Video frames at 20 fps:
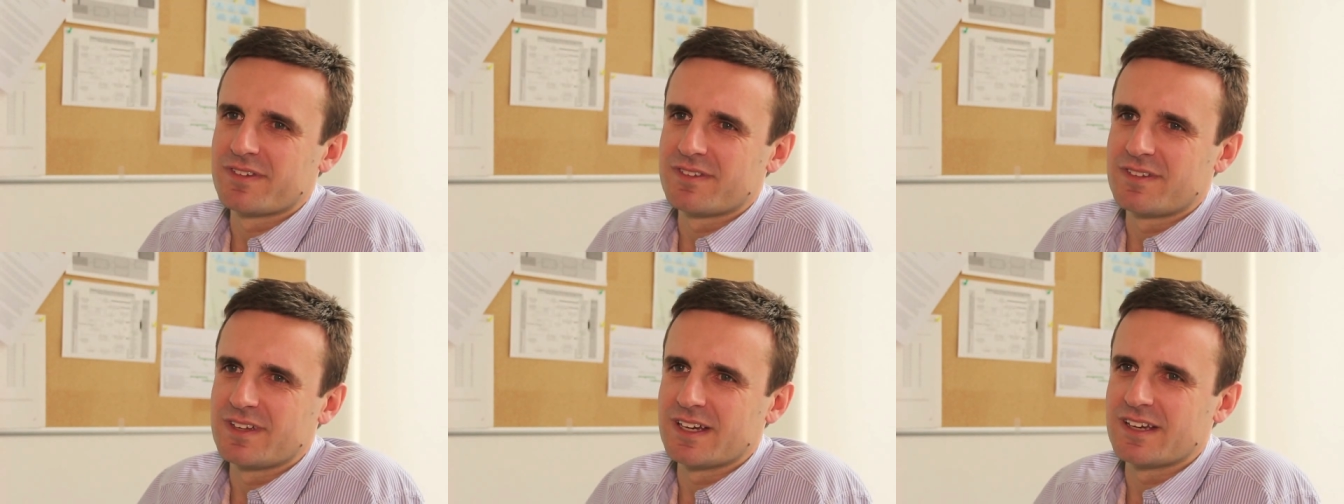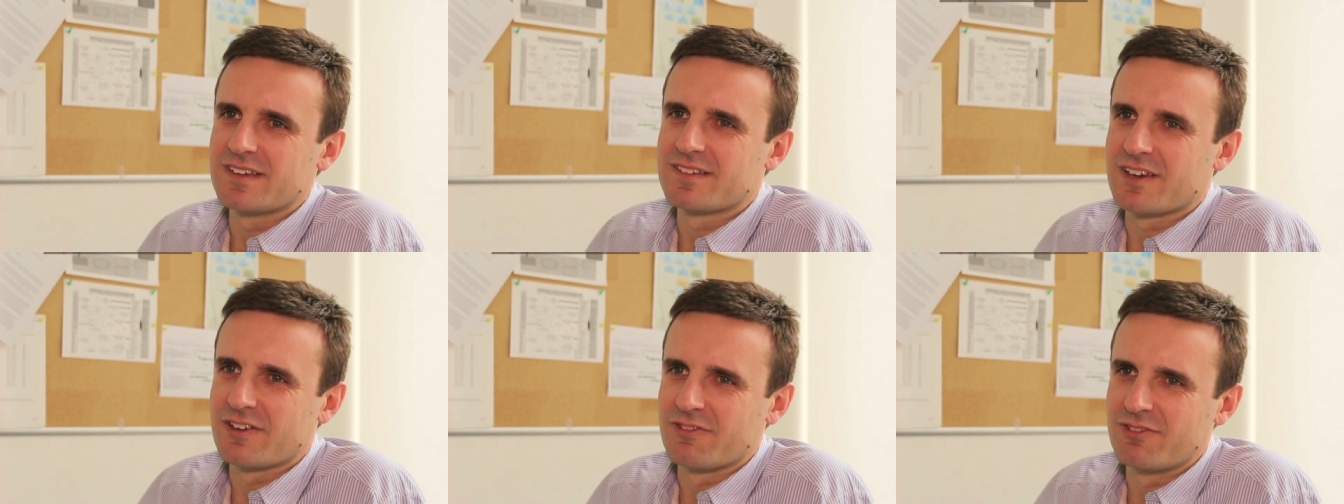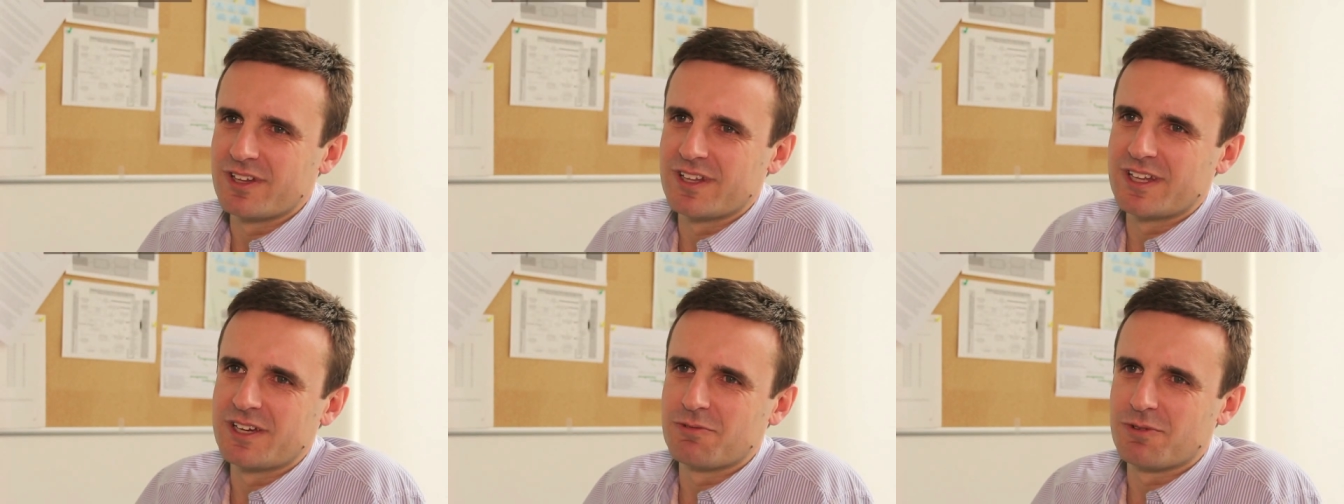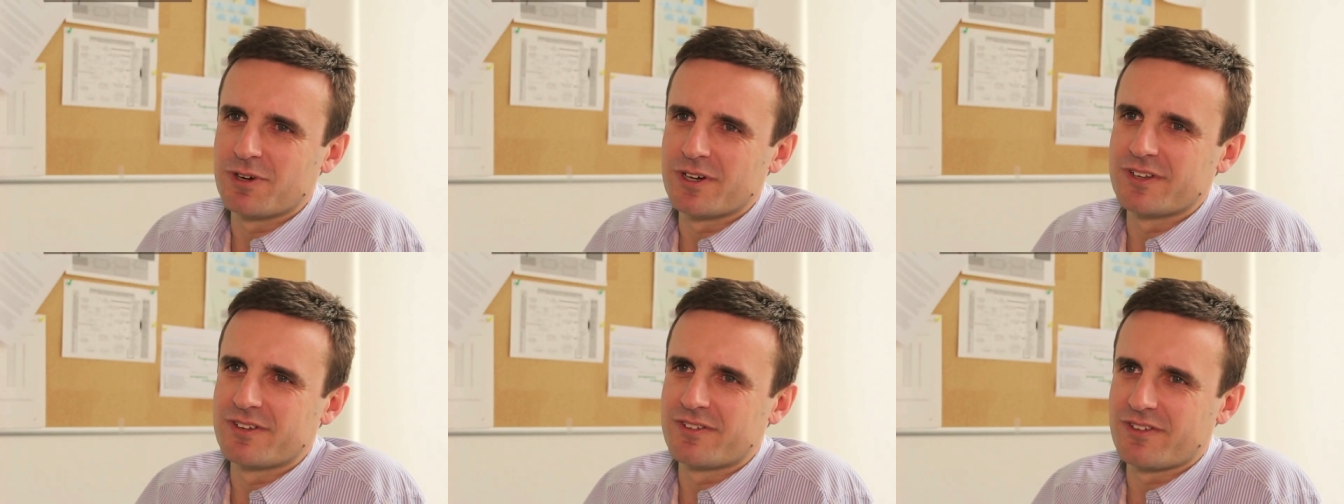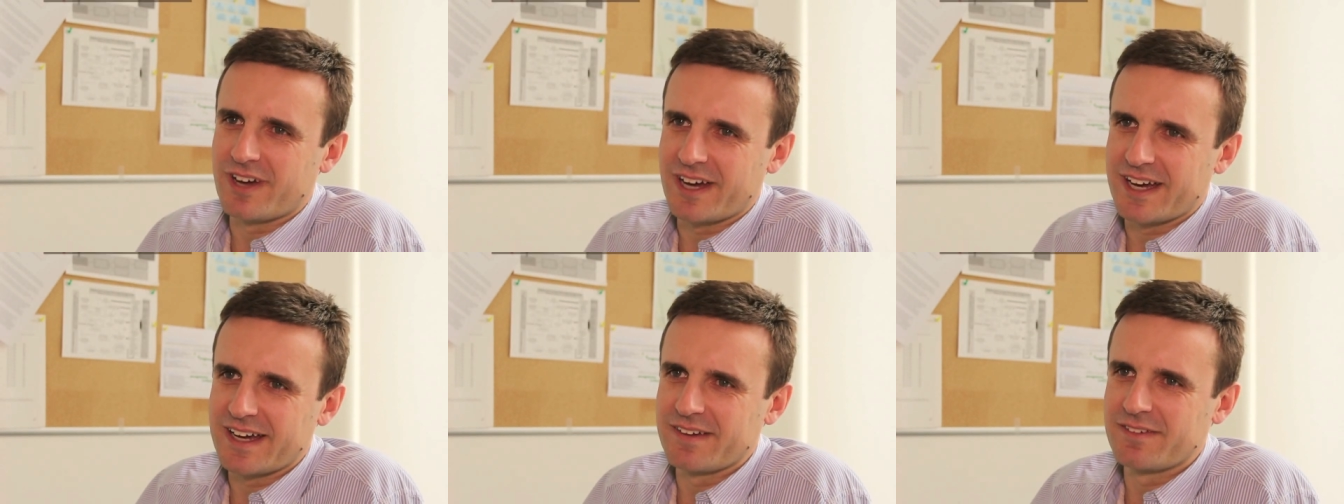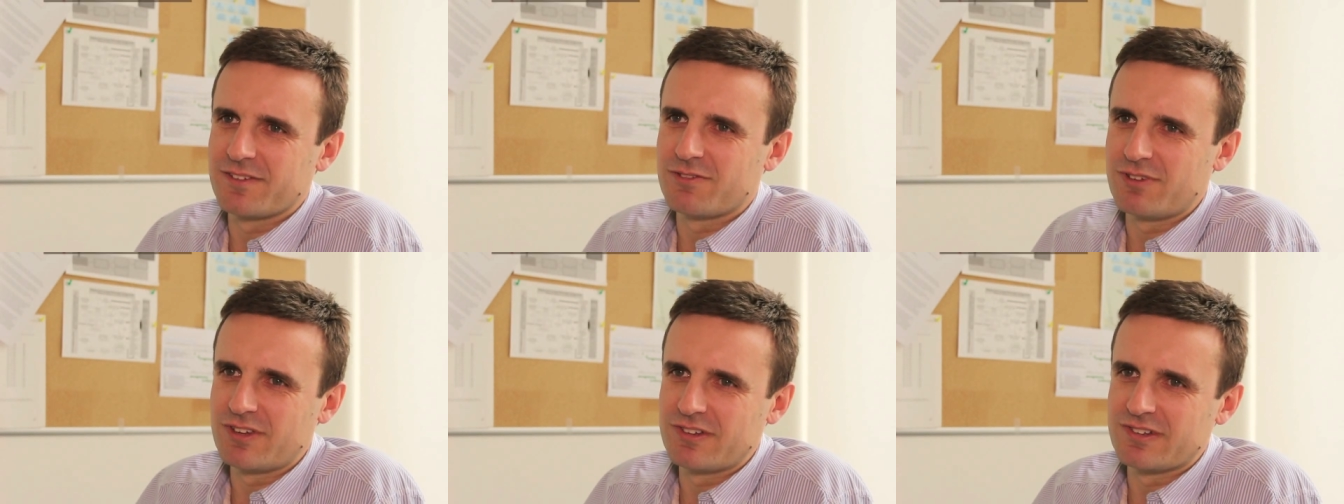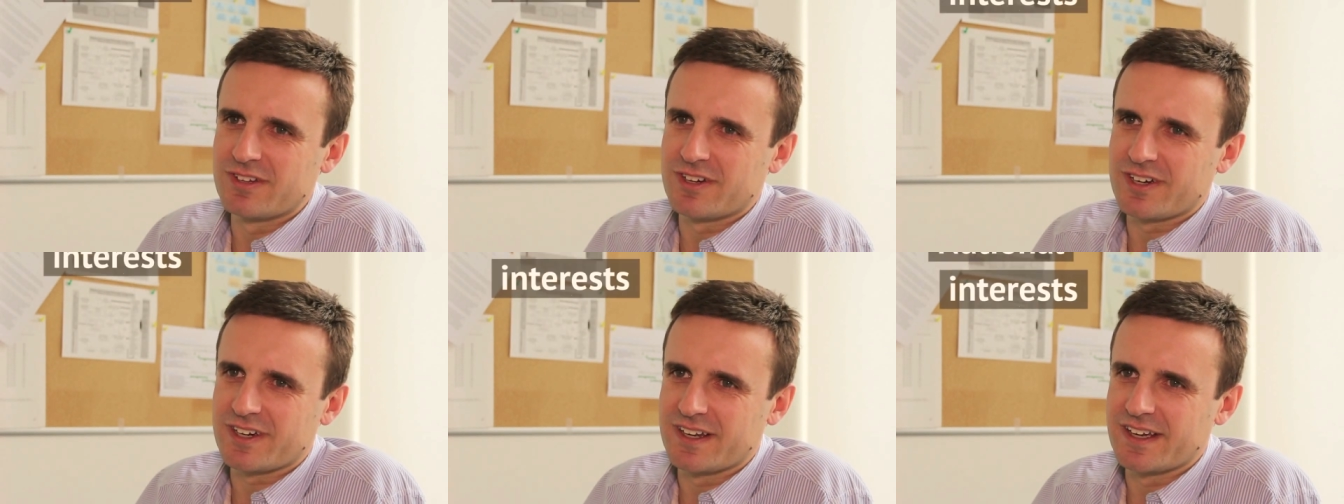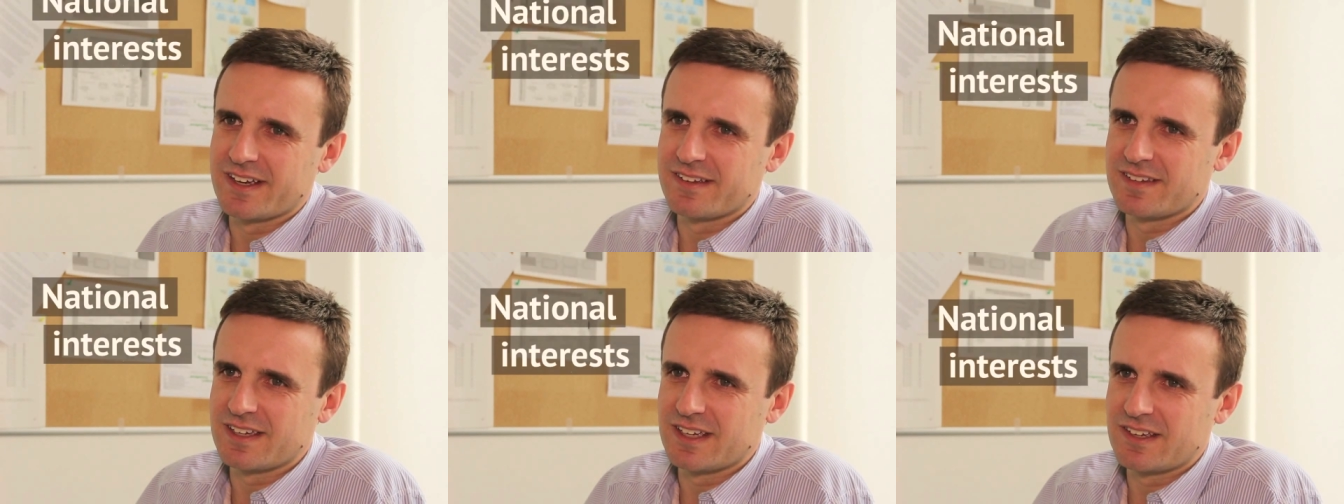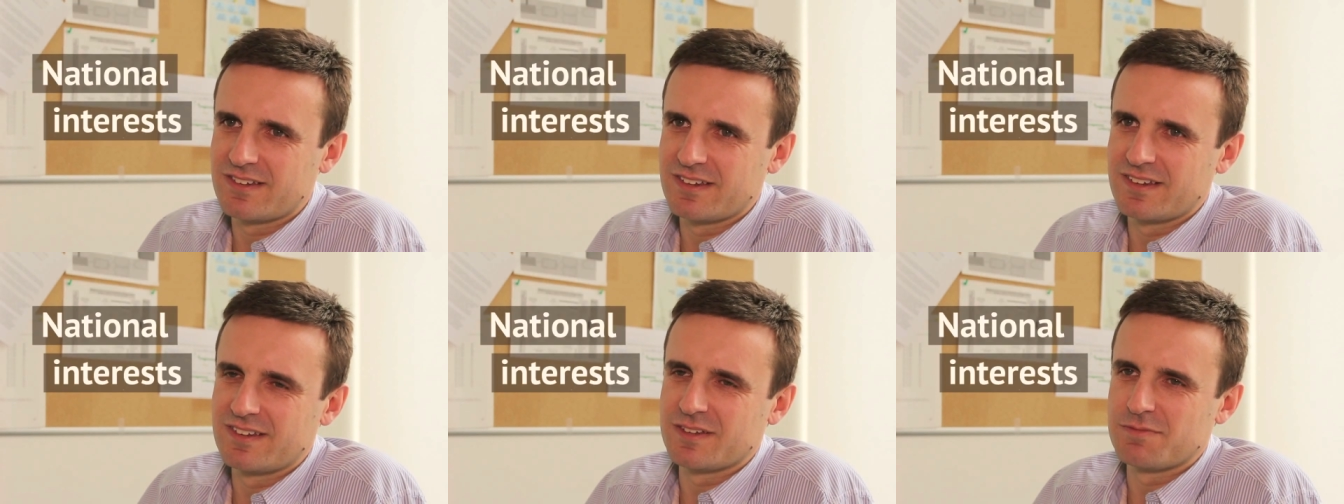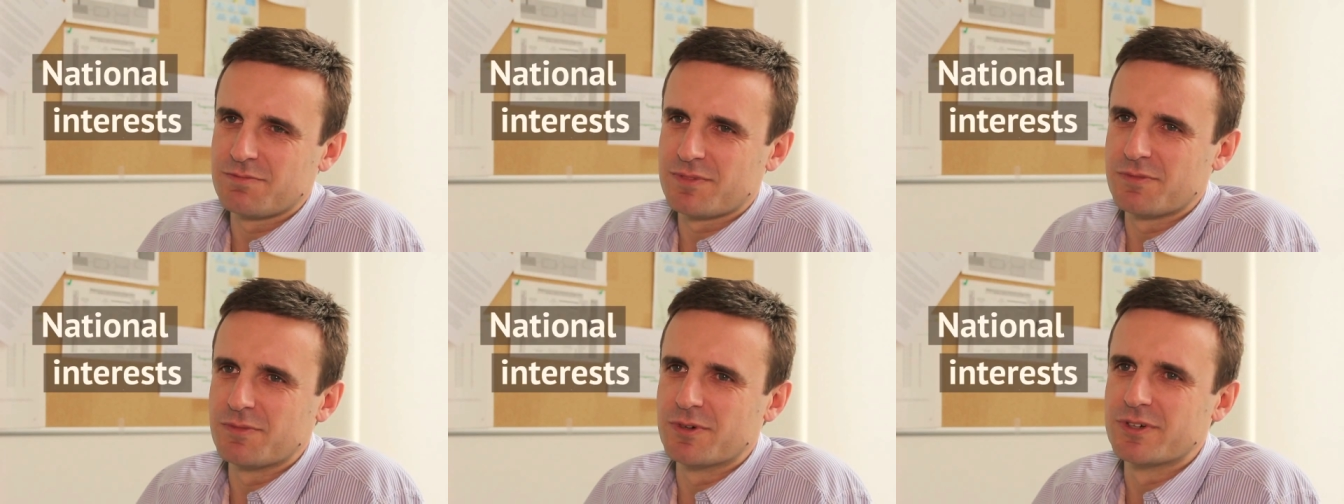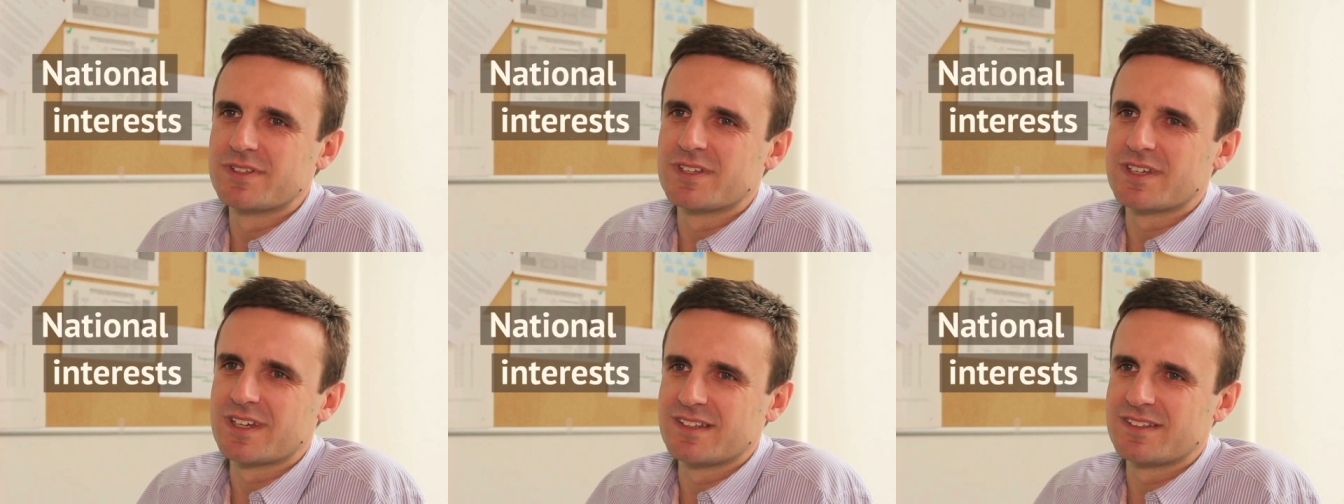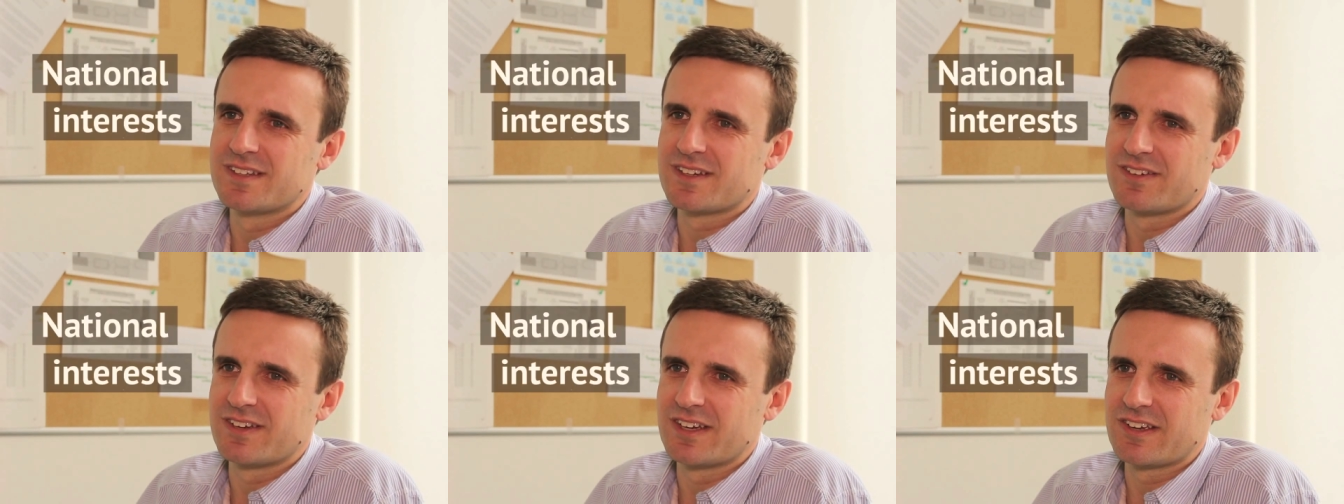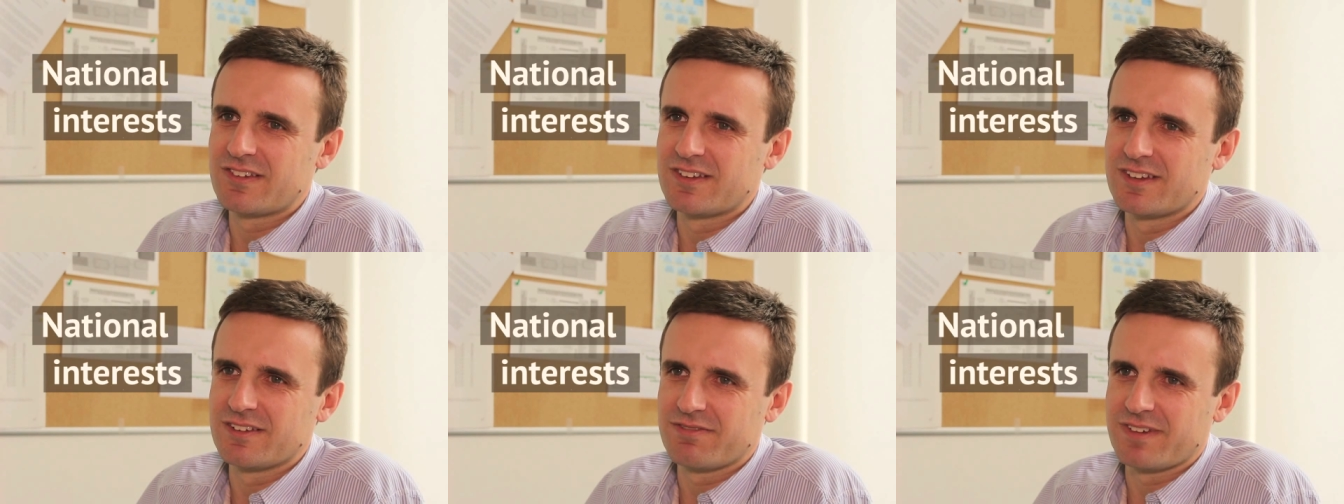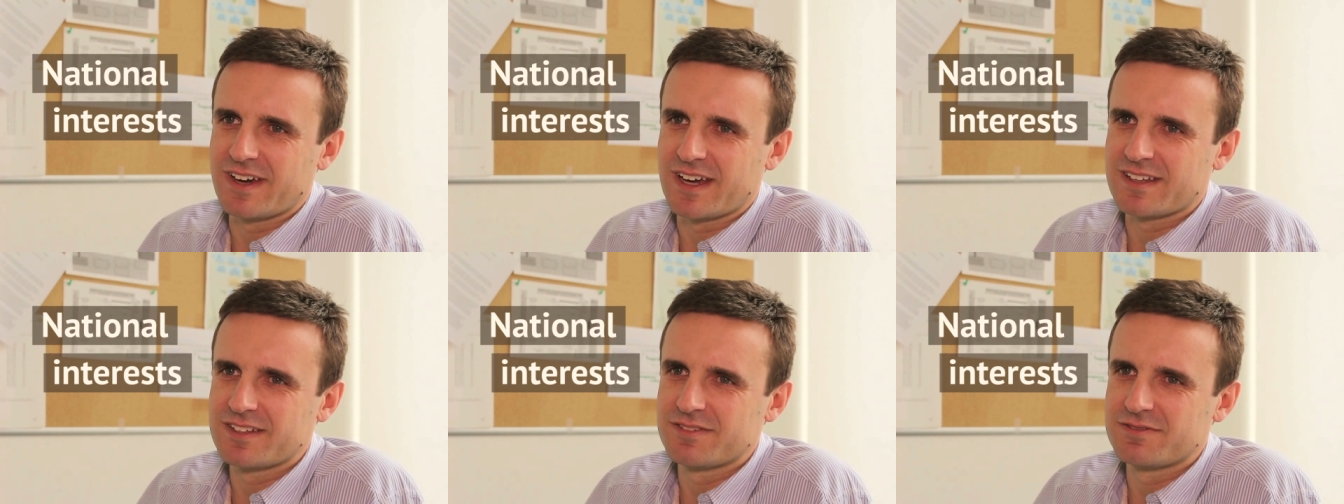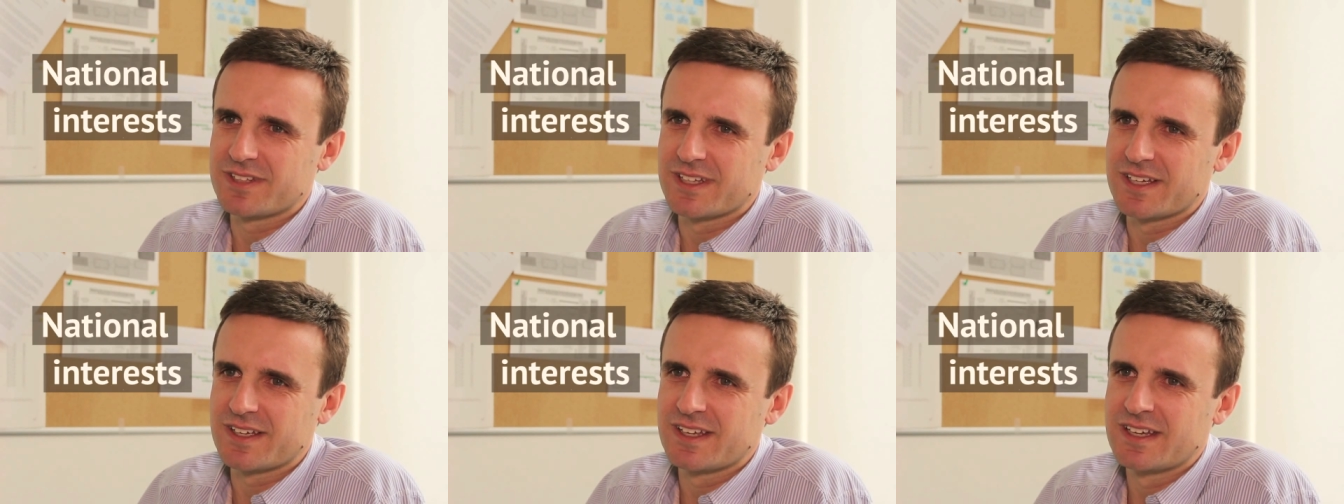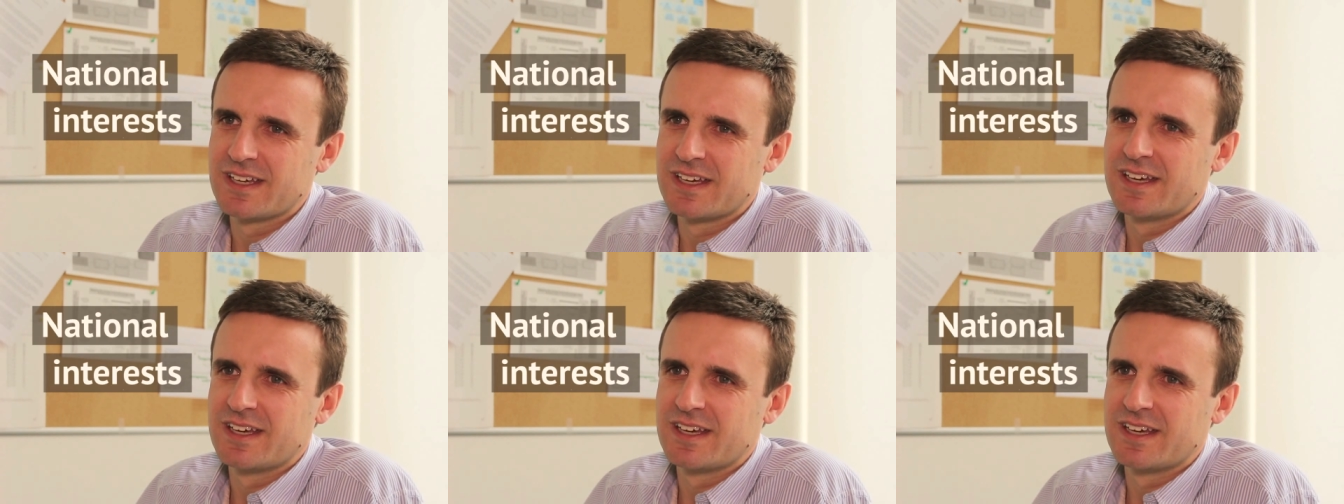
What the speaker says: states are really what drives regional organizations in promoting integration effectively.